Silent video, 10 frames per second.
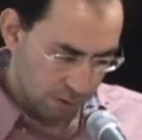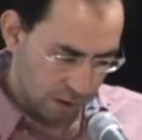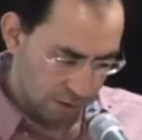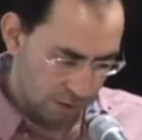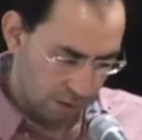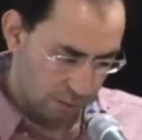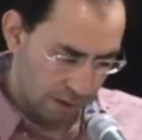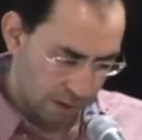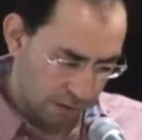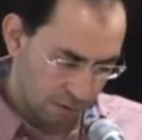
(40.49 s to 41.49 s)
nature in a
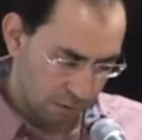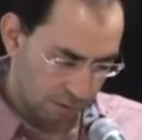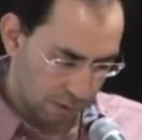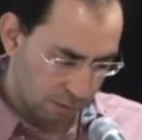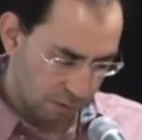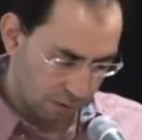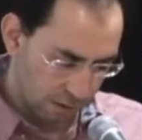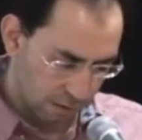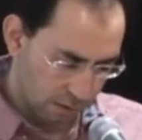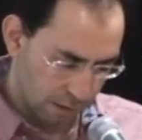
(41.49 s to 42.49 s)
biological
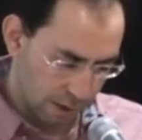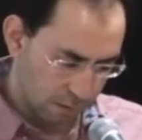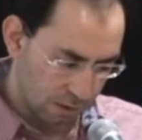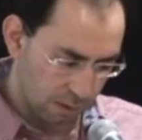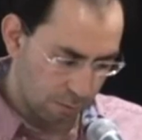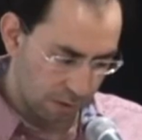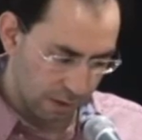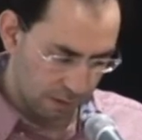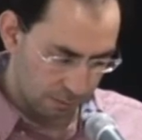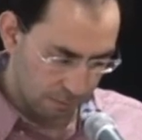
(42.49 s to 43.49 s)
substrate, namely the
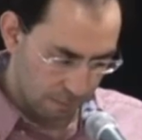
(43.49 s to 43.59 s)
brain.